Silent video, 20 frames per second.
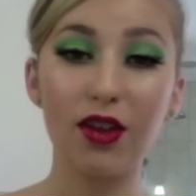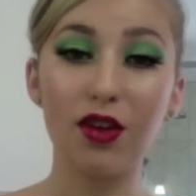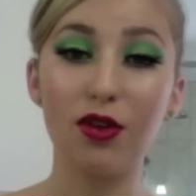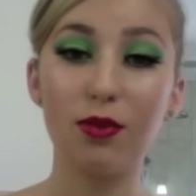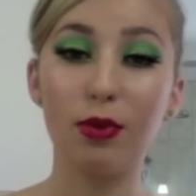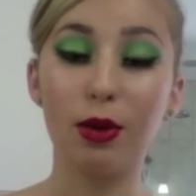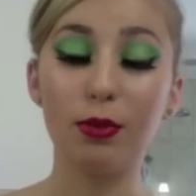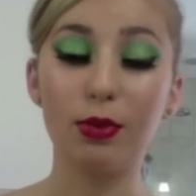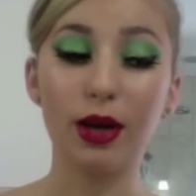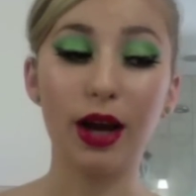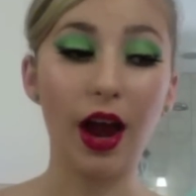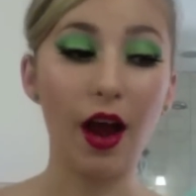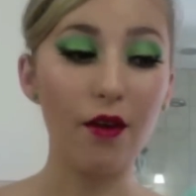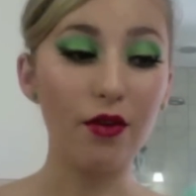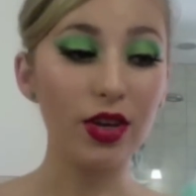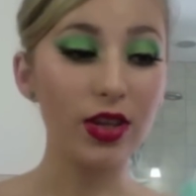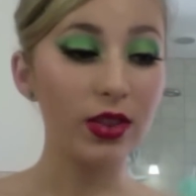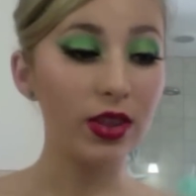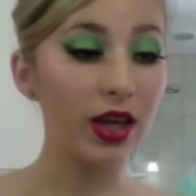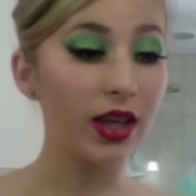Remember,
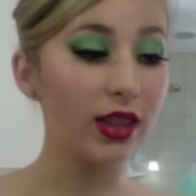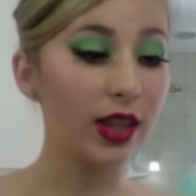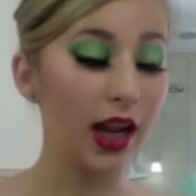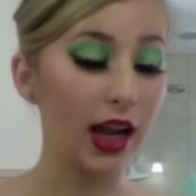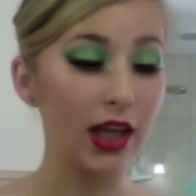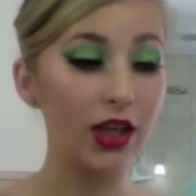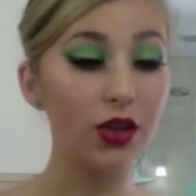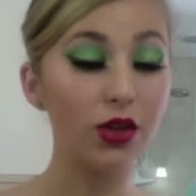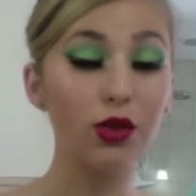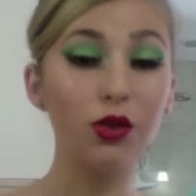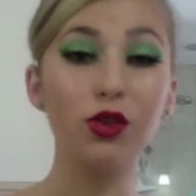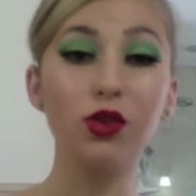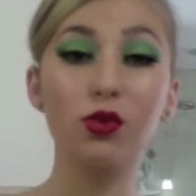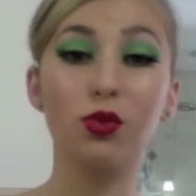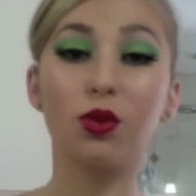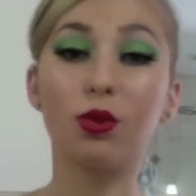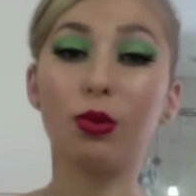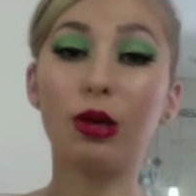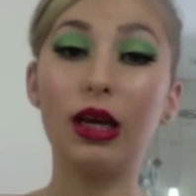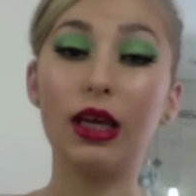everything that I used
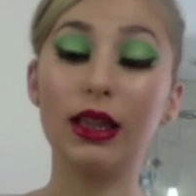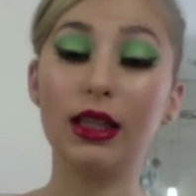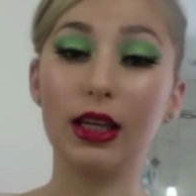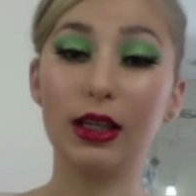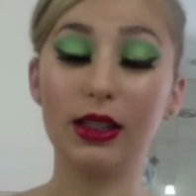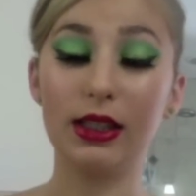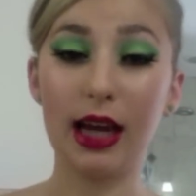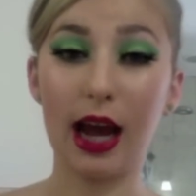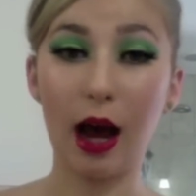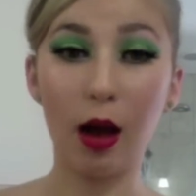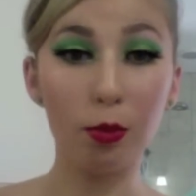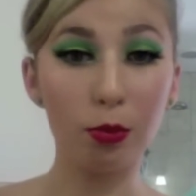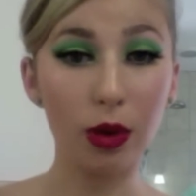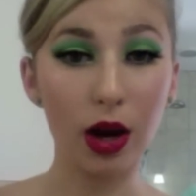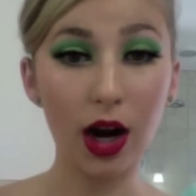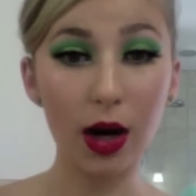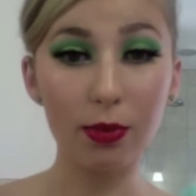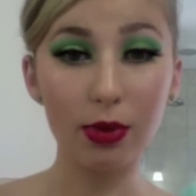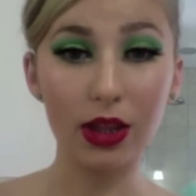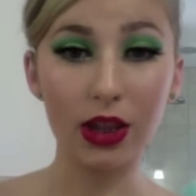will be in the down
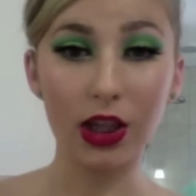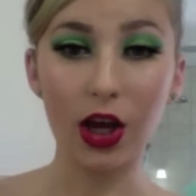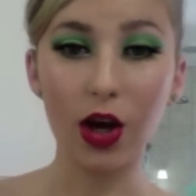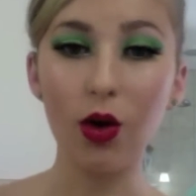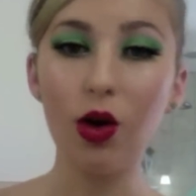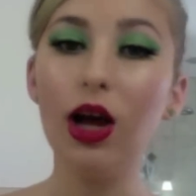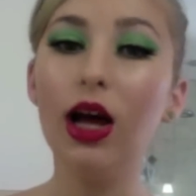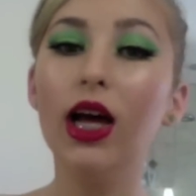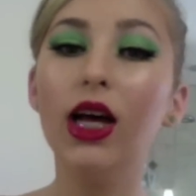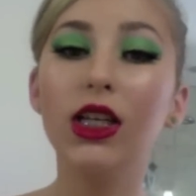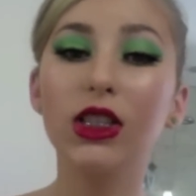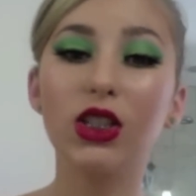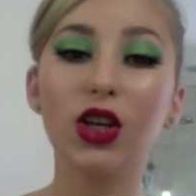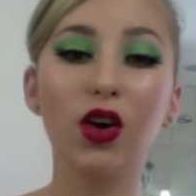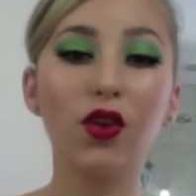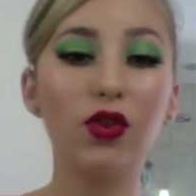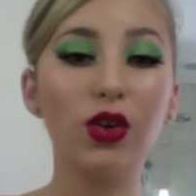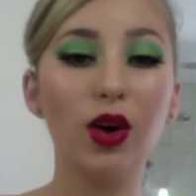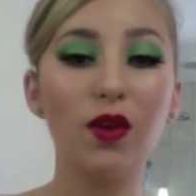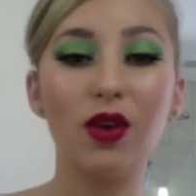bar below, so
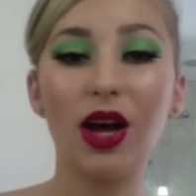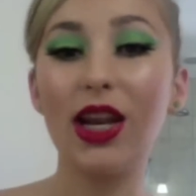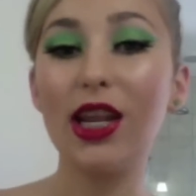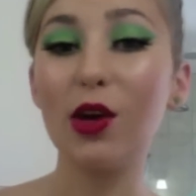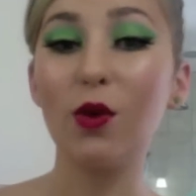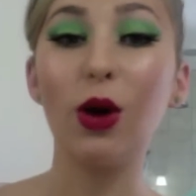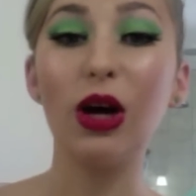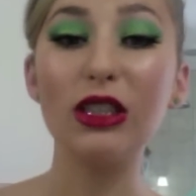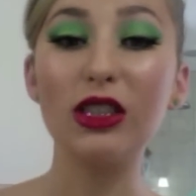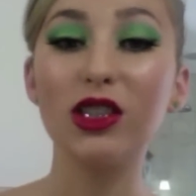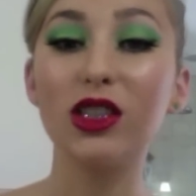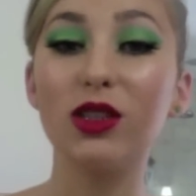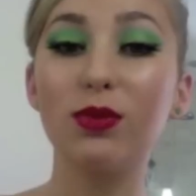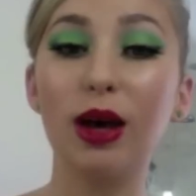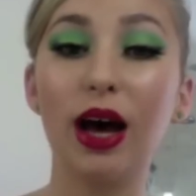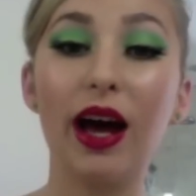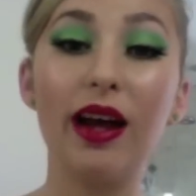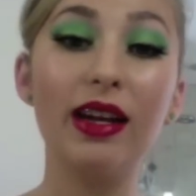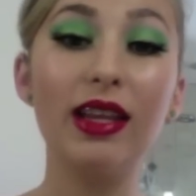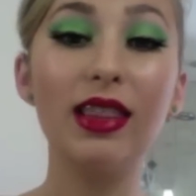if you have any questions
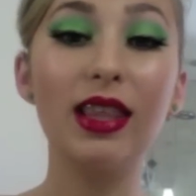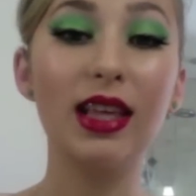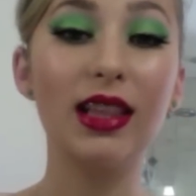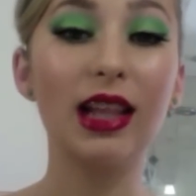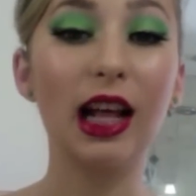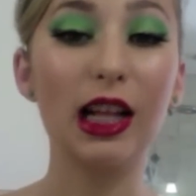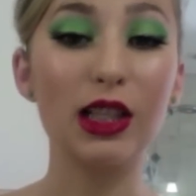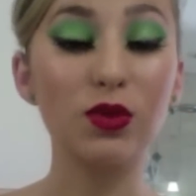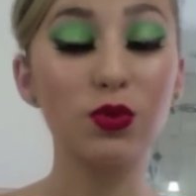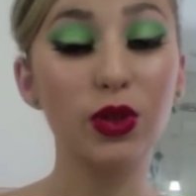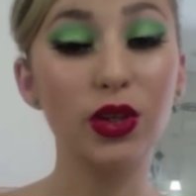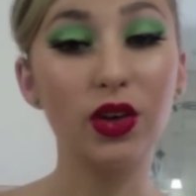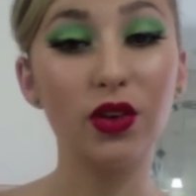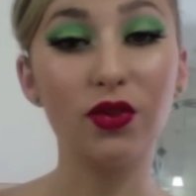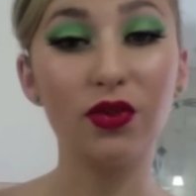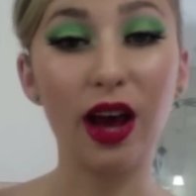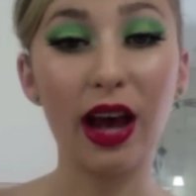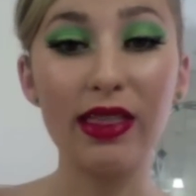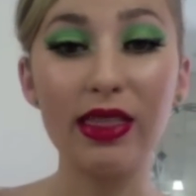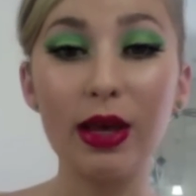about anything, that's where you'll
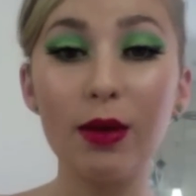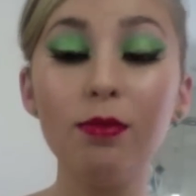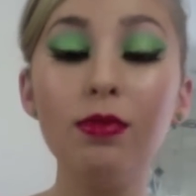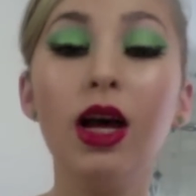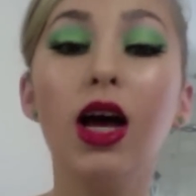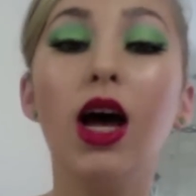find them.